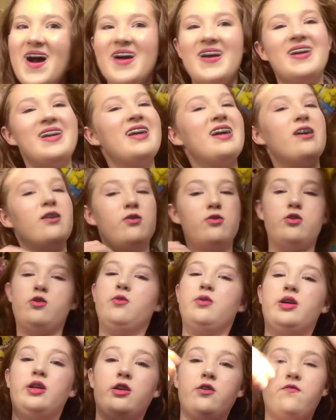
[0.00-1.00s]
are now
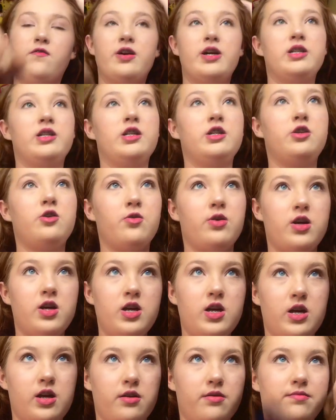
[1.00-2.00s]
going to finally do our
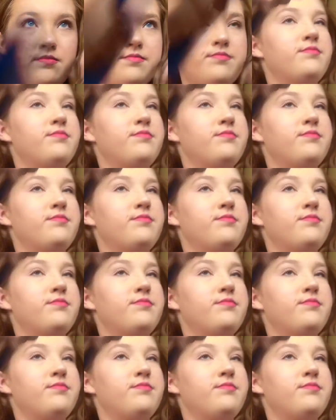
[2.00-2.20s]
hair.